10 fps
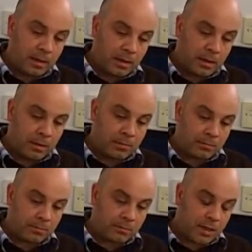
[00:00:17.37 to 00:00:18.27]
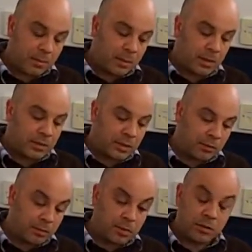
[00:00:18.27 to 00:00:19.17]
a
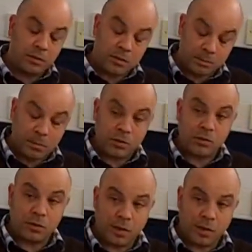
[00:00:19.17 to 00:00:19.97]
bacterium to produce